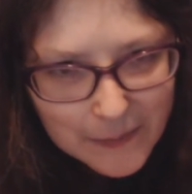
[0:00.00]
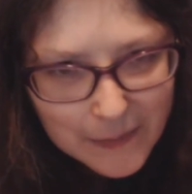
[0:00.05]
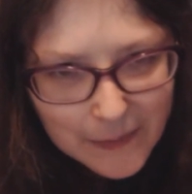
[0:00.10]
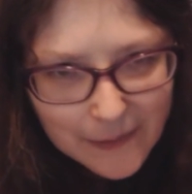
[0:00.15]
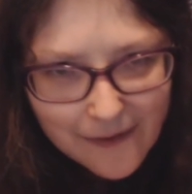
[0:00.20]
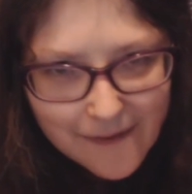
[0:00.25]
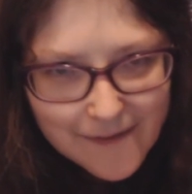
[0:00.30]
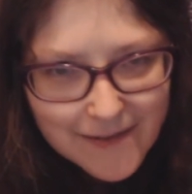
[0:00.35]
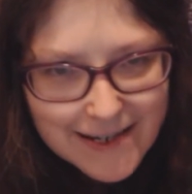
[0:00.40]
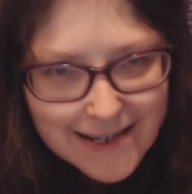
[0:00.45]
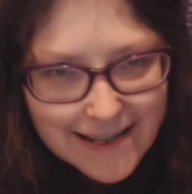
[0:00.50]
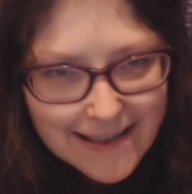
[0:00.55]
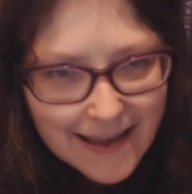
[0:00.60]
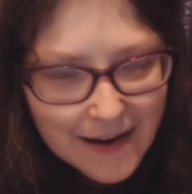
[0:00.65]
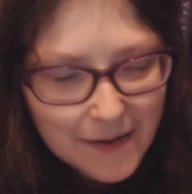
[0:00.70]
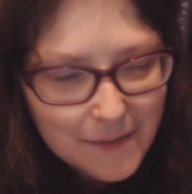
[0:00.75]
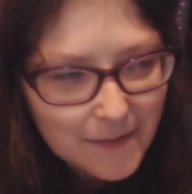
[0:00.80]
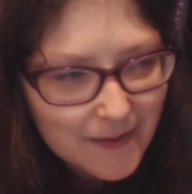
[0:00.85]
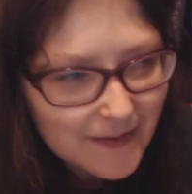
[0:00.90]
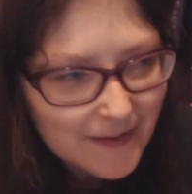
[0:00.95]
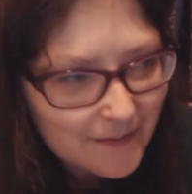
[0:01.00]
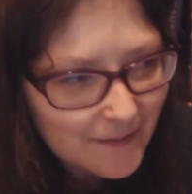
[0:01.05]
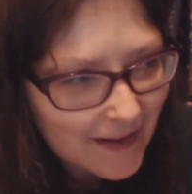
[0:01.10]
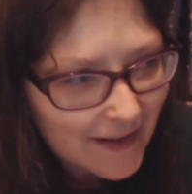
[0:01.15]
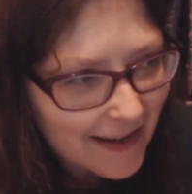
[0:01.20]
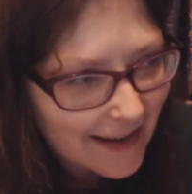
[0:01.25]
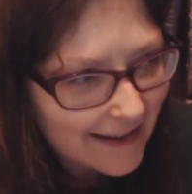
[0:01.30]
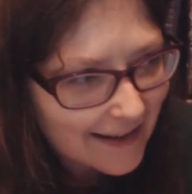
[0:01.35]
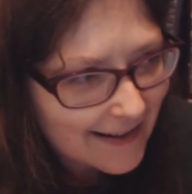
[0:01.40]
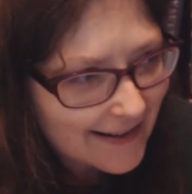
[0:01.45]
but obviously that wouldn't
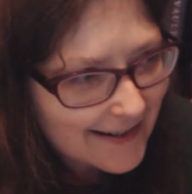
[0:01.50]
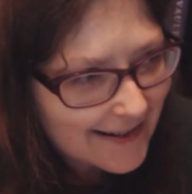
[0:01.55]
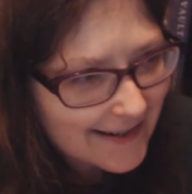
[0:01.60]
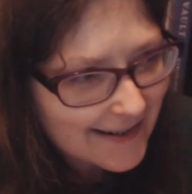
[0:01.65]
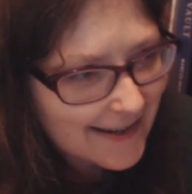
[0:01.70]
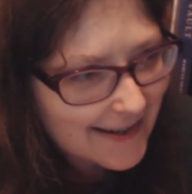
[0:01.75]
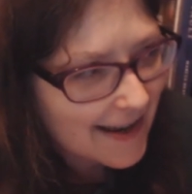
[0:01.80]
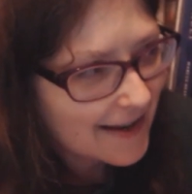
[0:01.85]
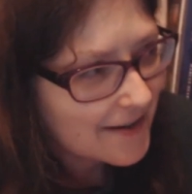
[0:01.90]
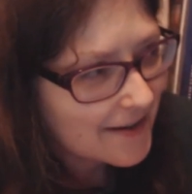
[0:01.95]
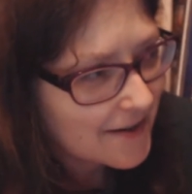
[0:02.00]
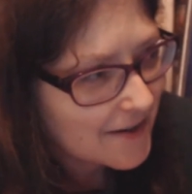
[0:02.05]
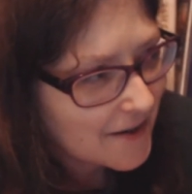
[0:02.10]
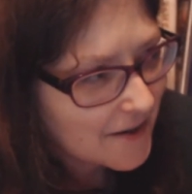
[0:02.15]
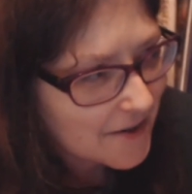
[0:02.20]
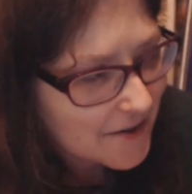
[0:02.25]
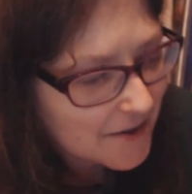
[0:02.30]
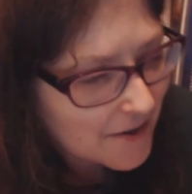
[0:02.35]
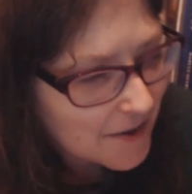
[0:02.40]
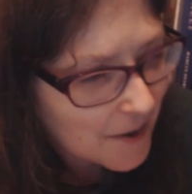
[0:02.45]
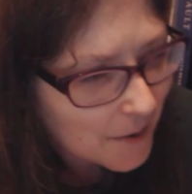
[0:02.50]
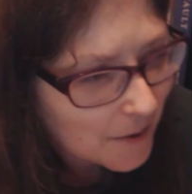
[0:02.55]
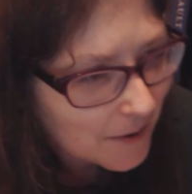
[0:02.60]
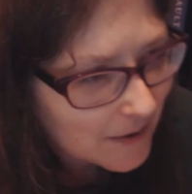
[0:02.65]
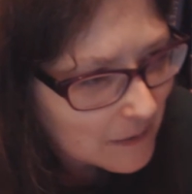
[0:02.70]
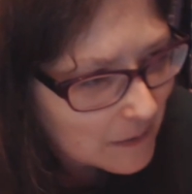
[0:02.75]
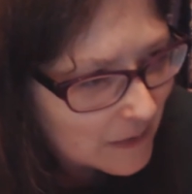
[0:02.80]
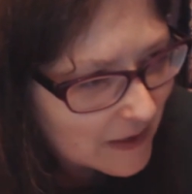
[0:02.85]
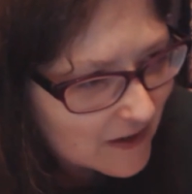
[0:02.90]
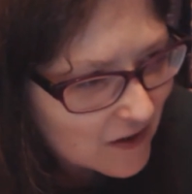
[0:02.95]
work, because he says she just
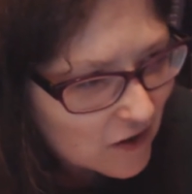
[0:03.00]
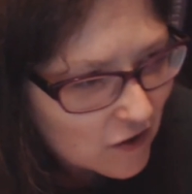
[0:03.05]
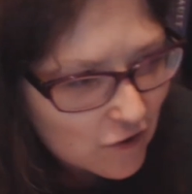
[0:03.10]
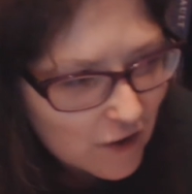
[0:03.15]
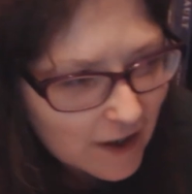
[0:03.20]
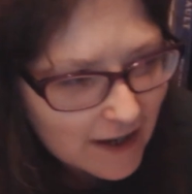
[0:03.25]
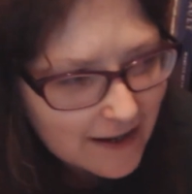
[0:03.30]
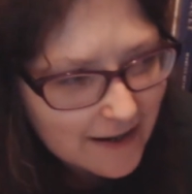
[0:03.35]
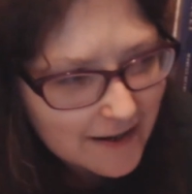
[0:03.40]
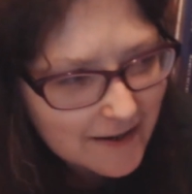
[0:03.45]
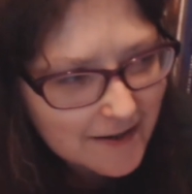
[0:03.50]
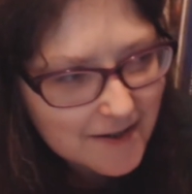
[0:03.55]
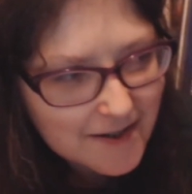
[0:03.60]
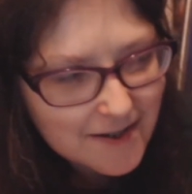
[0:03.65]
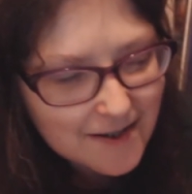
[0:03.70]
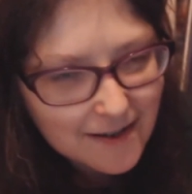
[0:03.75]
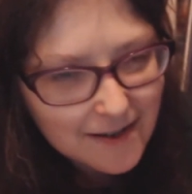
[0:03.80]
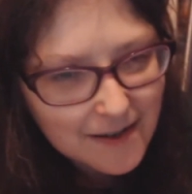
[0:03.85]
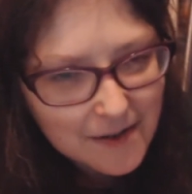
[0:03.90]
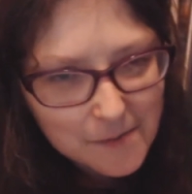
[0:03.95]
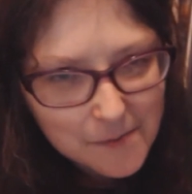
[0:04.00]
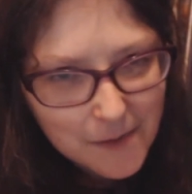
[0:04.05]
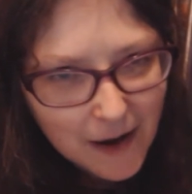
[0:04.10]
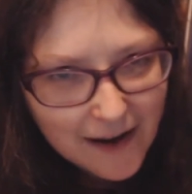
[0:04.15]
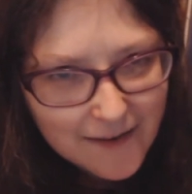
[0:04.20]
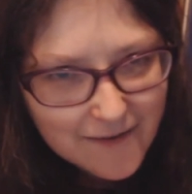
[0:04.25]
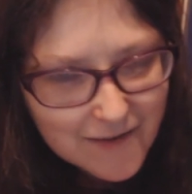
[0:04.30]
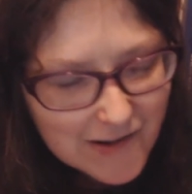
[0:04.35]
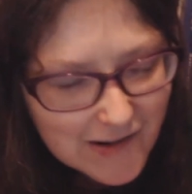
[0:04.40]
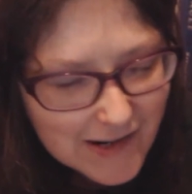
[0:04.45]
told him he's strange
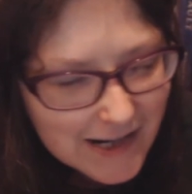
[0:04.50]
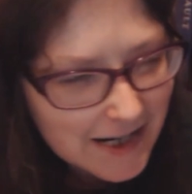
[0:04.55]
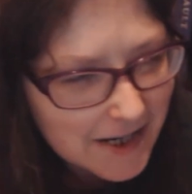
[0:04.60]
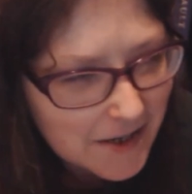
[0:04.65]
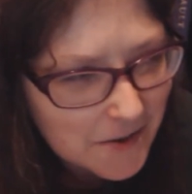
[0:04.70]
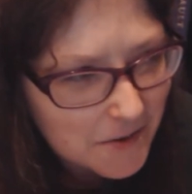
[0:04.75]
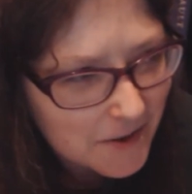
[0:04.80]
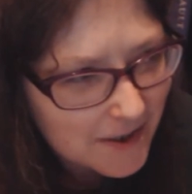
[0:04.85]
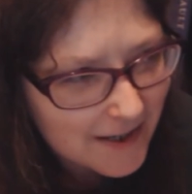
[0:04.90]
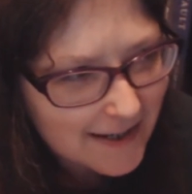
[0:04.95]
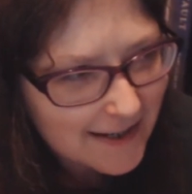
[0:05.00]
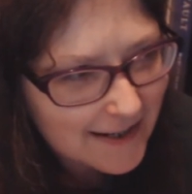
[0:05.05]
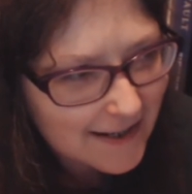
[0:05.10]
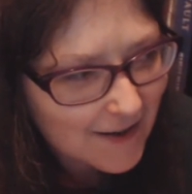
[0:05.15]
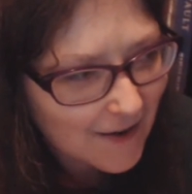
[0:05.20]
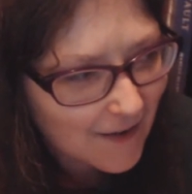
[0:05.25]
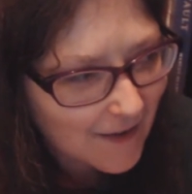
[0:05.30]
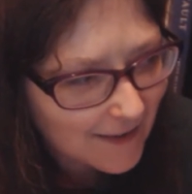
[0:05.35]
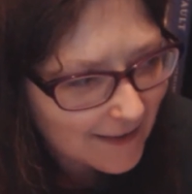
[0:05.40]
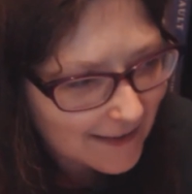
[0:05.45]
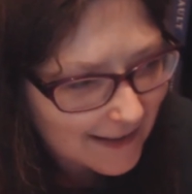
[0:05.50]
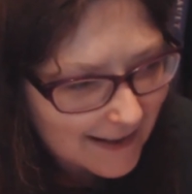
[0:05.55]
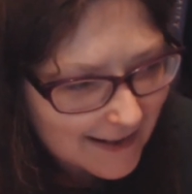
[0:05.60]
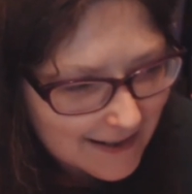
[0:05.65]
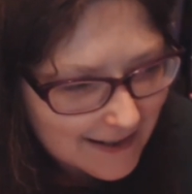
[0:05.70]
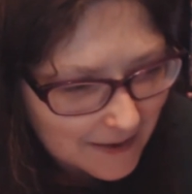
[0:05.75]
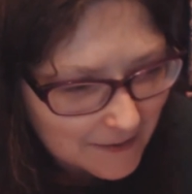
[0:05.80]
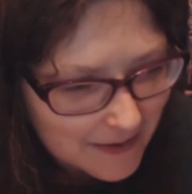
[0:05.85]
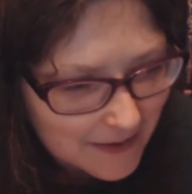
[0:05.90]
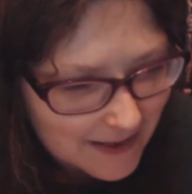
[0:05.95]
after he used his
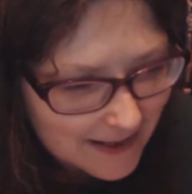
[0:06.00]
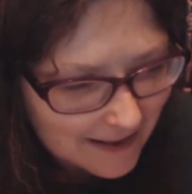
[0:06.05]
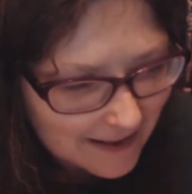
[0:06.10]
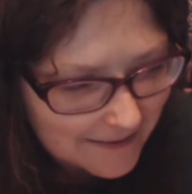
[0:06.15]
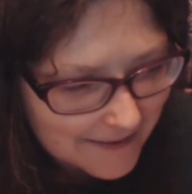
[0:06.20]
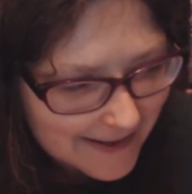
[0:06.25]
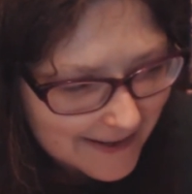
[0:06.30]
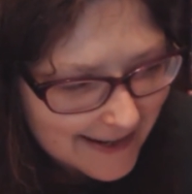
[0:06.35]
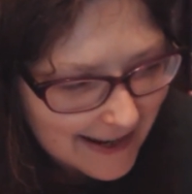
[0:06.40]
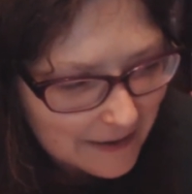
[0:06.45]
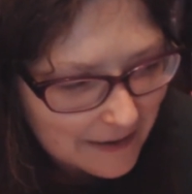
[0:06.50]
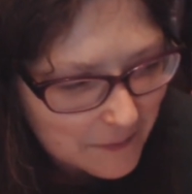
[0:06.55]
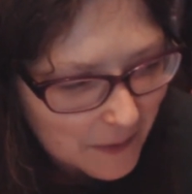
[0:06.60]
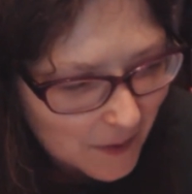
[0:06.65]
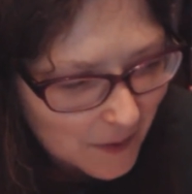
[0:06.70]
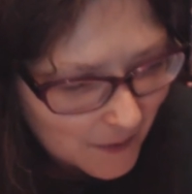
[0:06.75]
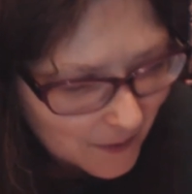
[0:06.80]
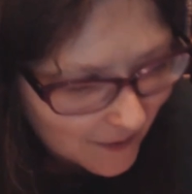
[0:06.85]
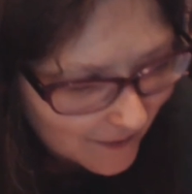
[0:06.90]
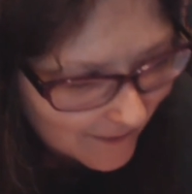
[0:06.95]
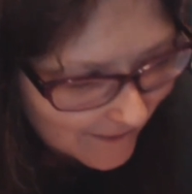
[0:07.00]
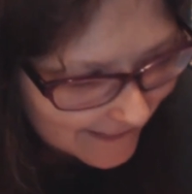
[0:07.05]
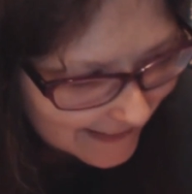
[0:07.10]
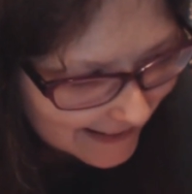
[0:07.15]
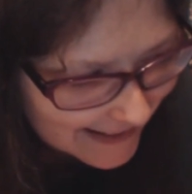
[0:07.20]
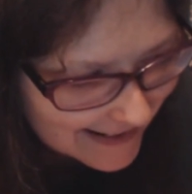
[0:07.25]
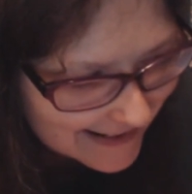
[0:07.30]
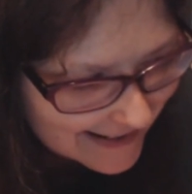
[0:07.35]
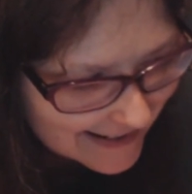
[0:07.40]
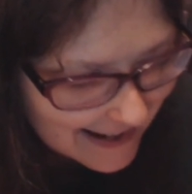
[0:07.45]
Cockney, so he's going to say more
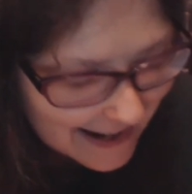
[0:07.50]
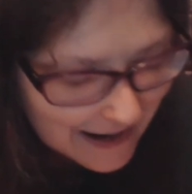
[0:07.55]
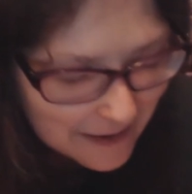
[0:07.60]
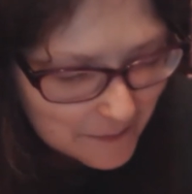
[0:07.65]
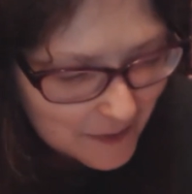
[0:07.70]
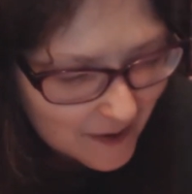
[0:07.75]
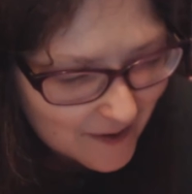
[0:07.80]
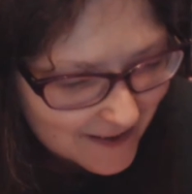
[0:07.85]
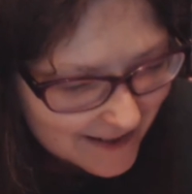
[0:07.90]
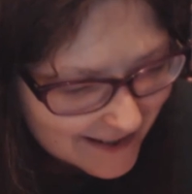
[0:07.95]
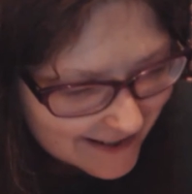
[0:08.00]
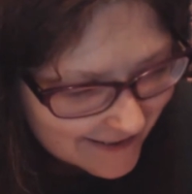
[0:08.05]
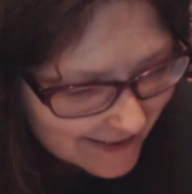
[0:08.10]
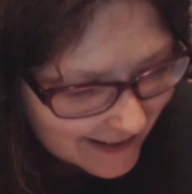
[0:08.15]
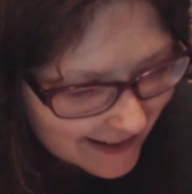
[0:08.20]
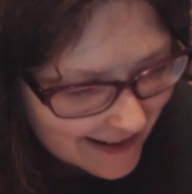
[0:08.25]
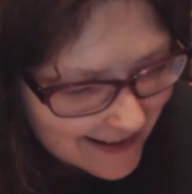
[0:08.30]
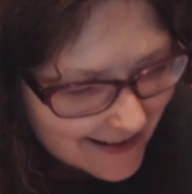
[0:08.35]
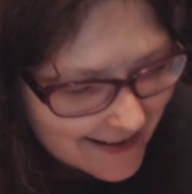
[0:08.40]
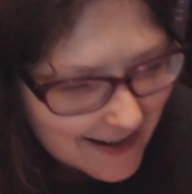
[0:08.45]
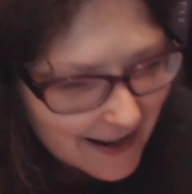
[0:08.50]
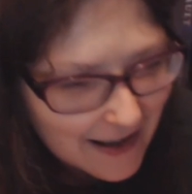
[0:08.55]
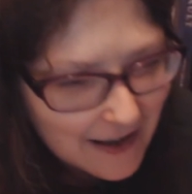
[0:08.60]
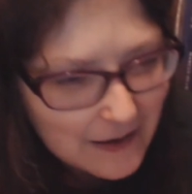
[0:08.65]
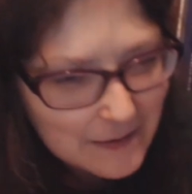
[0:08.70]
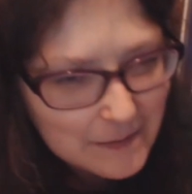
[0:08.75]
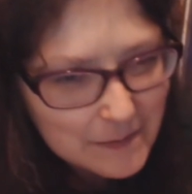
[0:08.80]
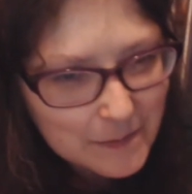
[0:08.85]
Cockney to say I'm not strange,